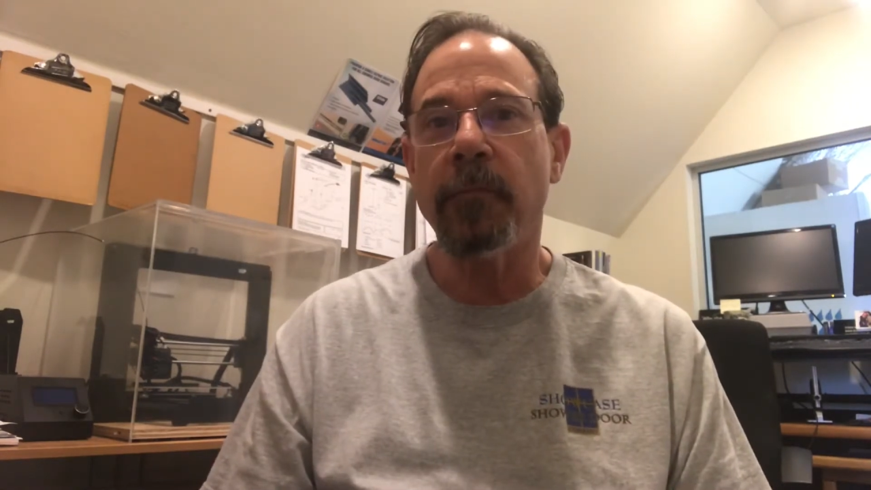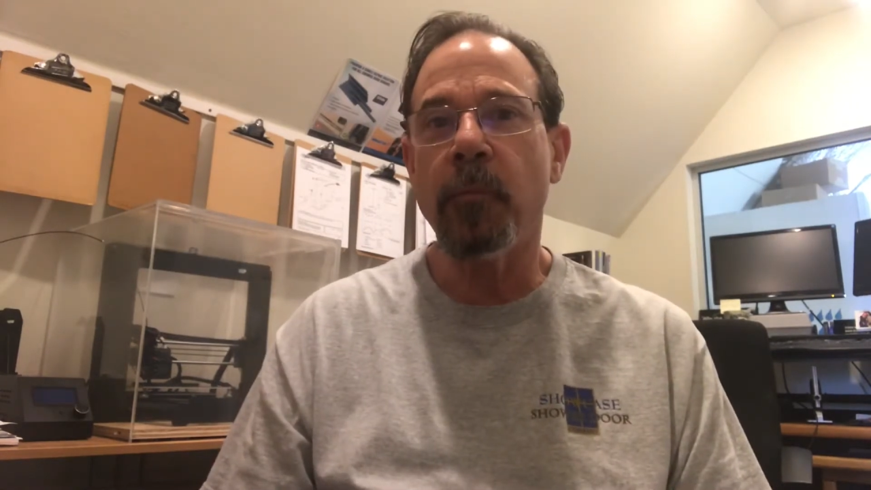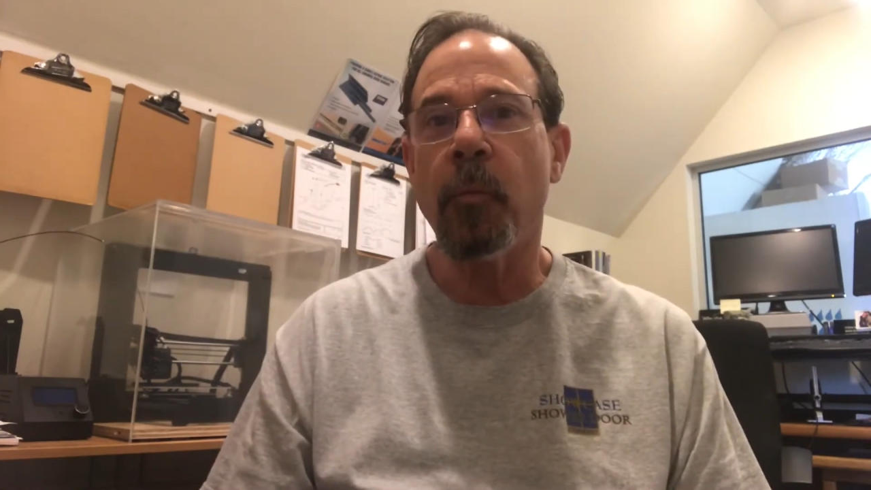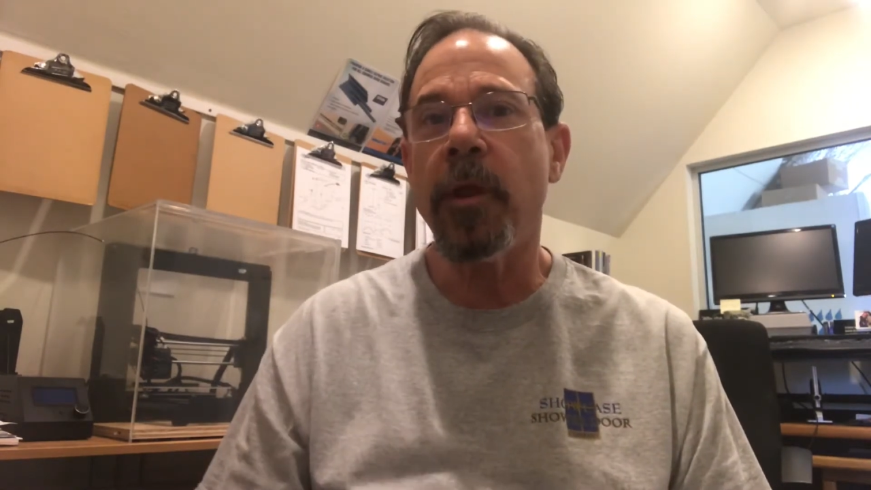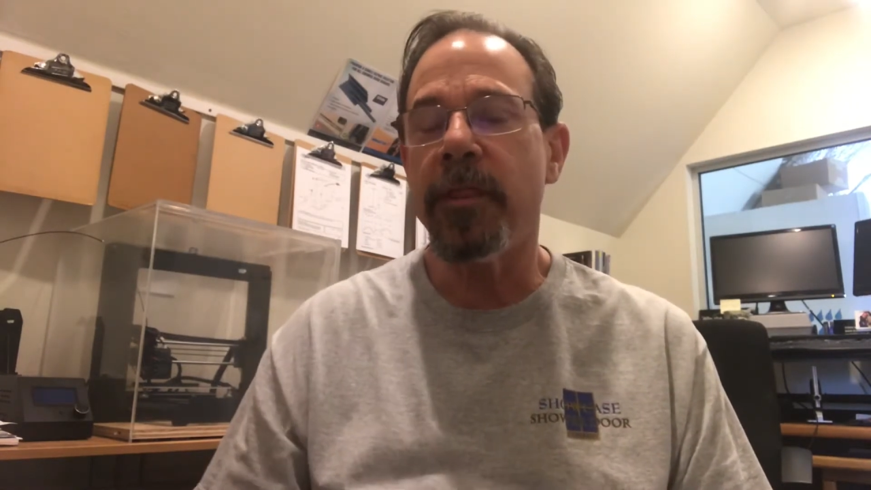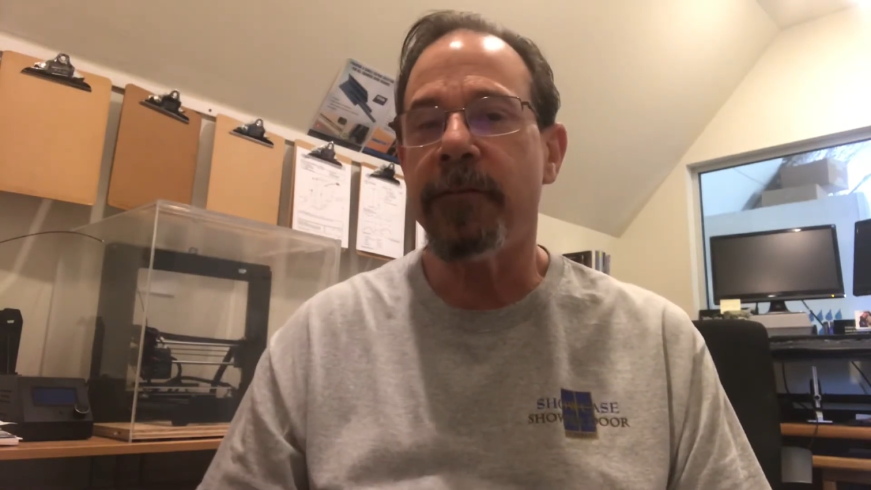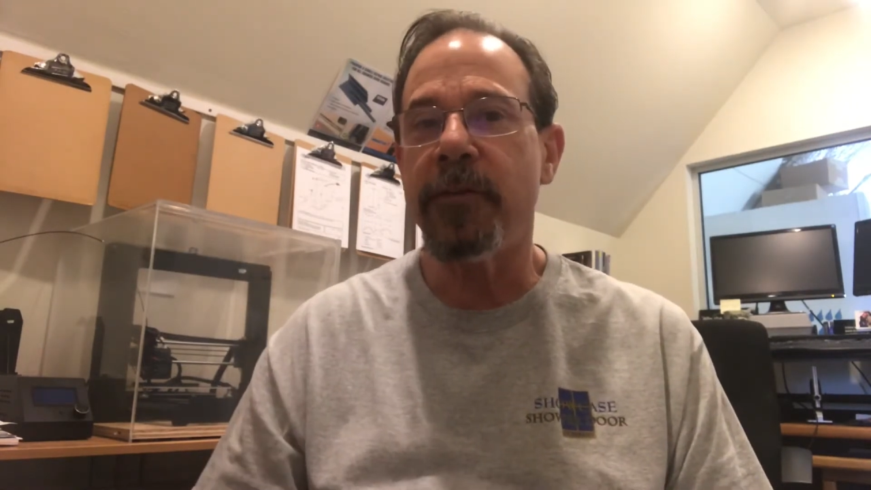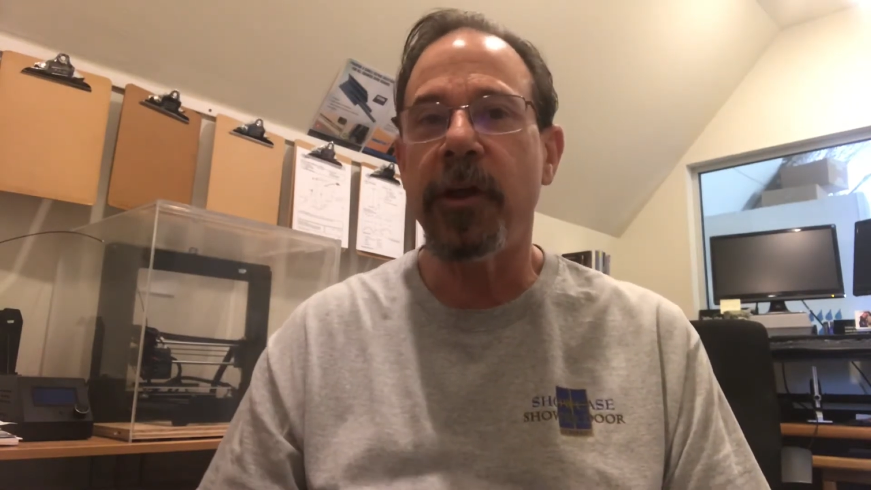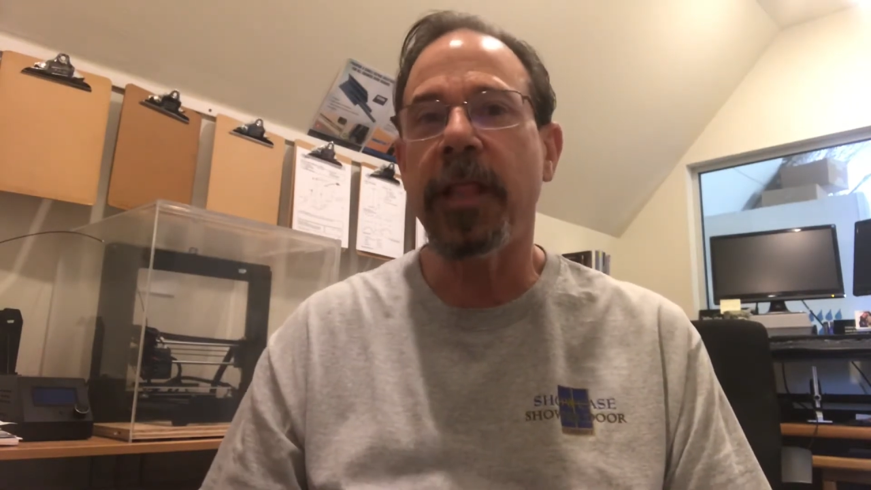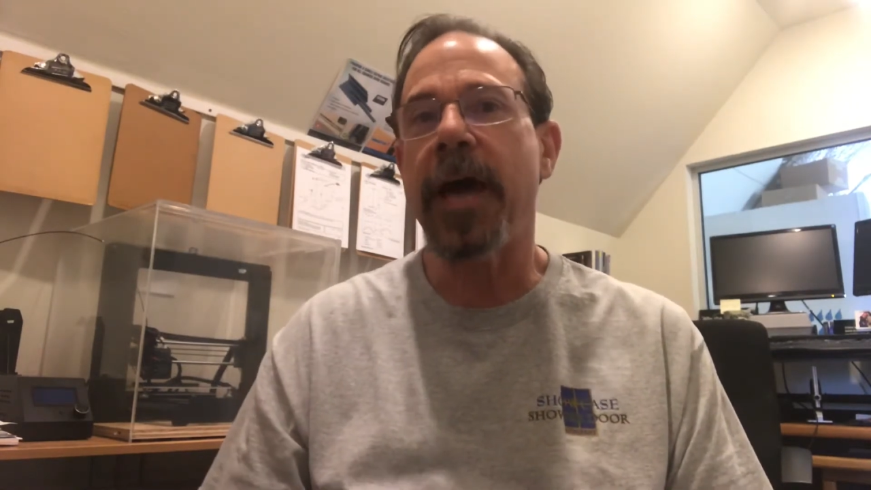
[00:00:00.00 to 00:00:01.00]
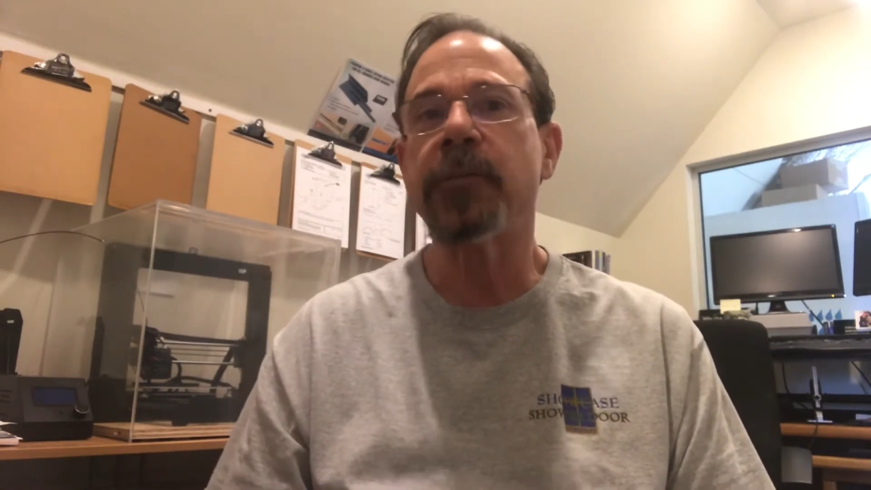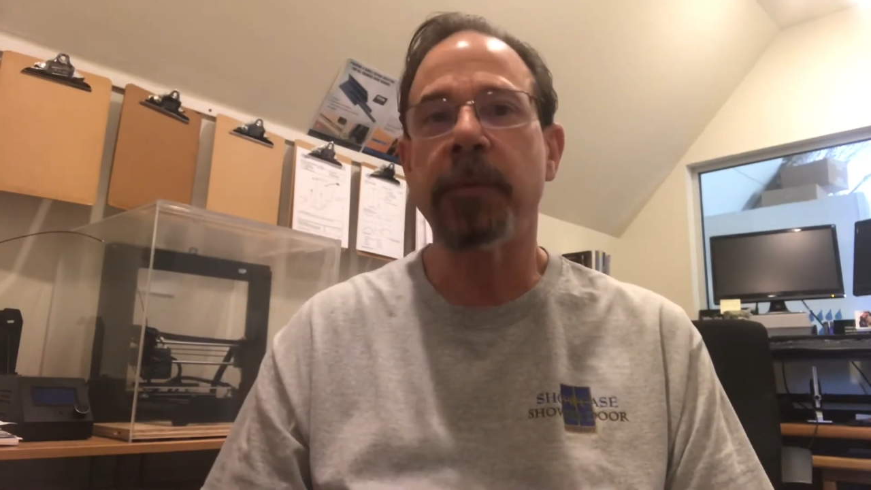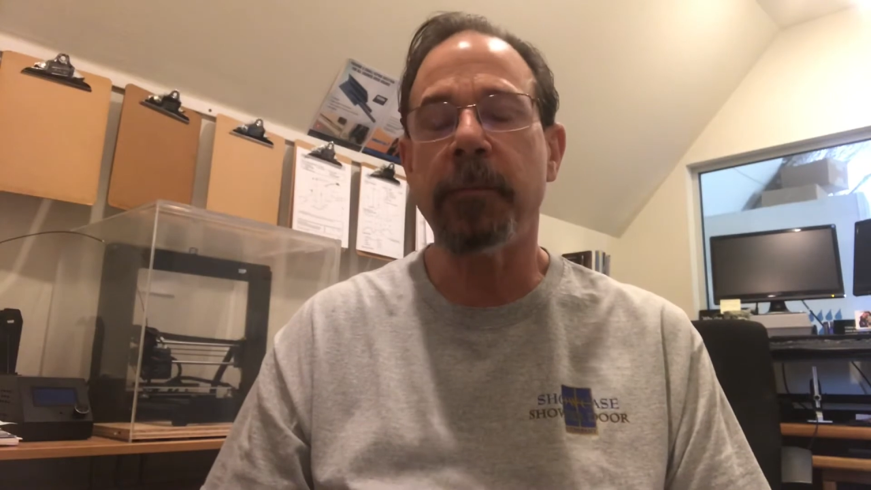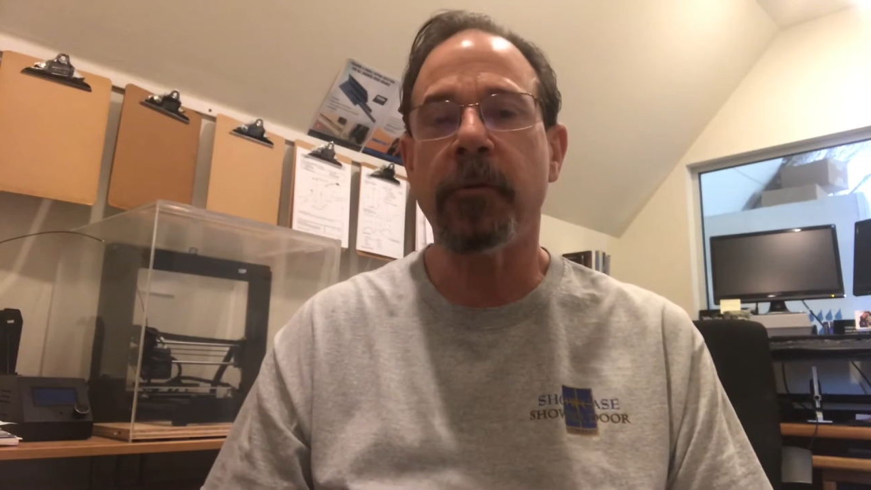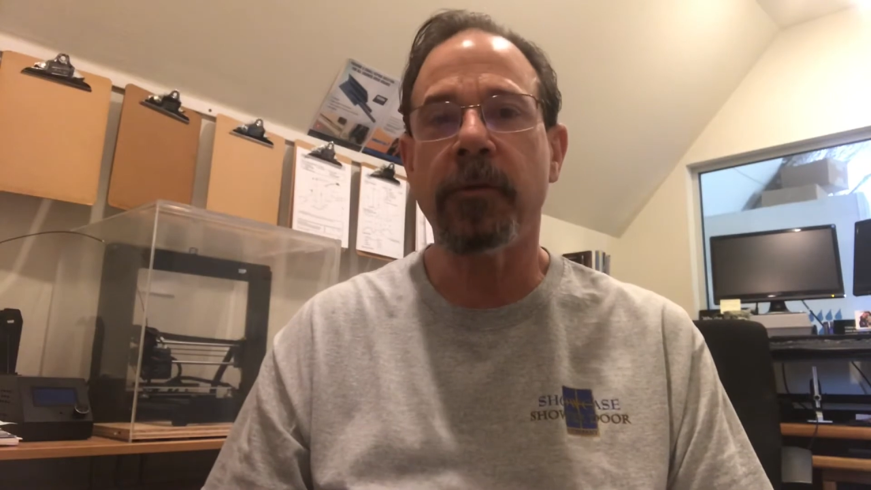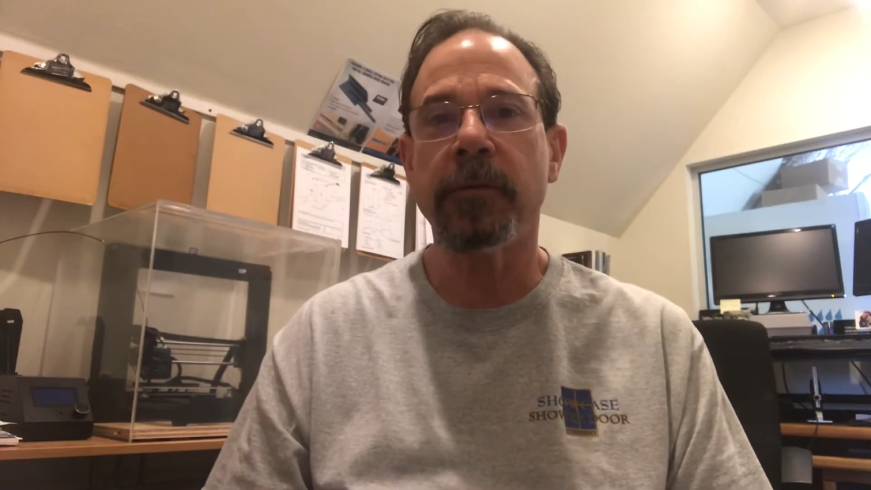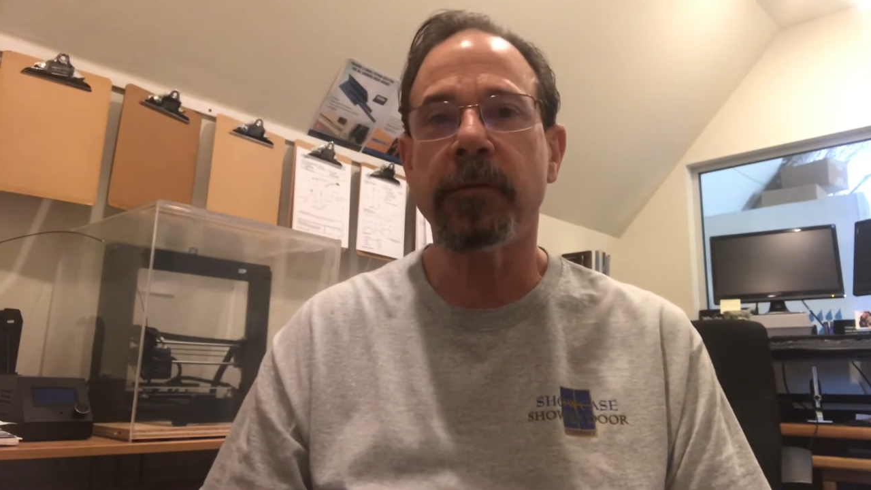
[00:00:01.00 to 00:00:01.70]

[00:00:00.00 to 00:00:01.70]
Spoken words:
one of the very last people